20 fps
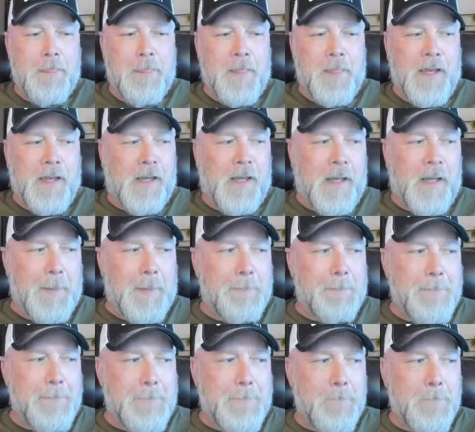I
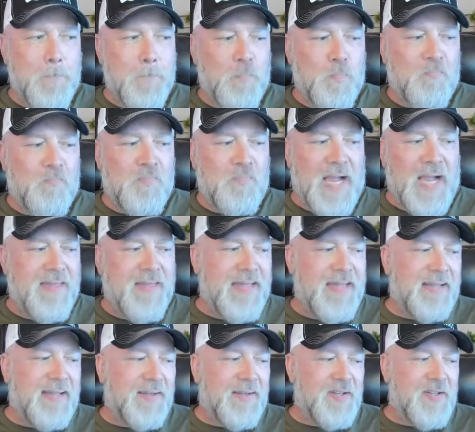
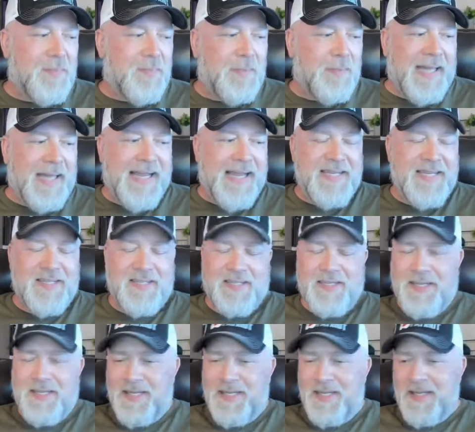think there's a place
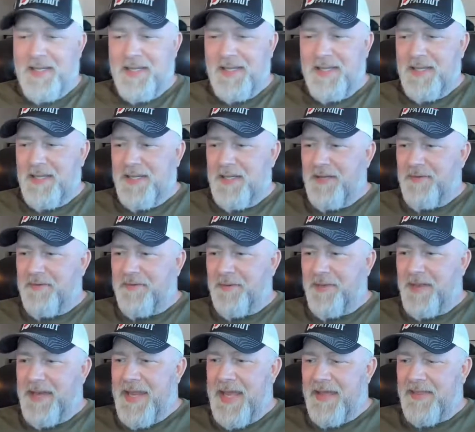for
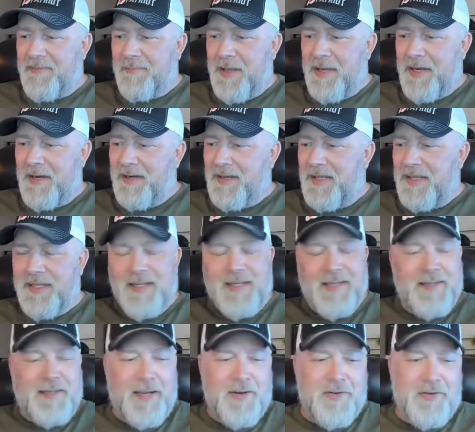the death penalty in
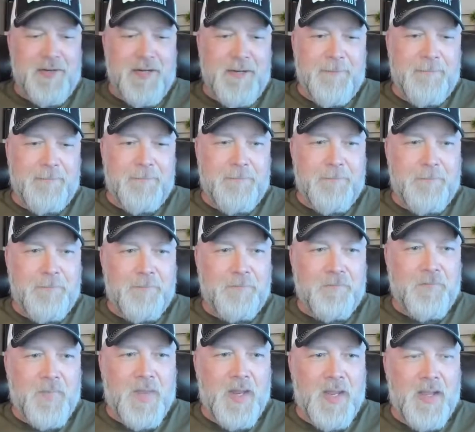this country.
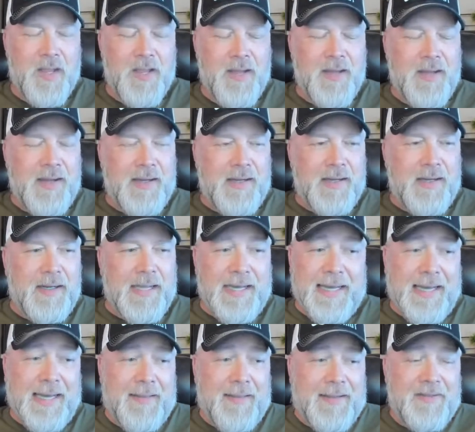
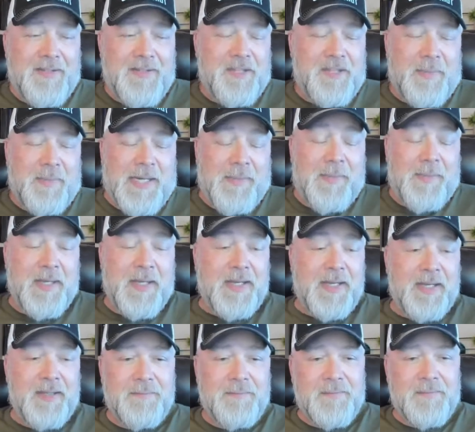Again, that's just my
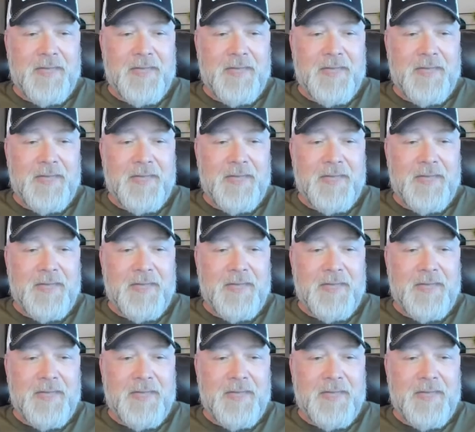opinion.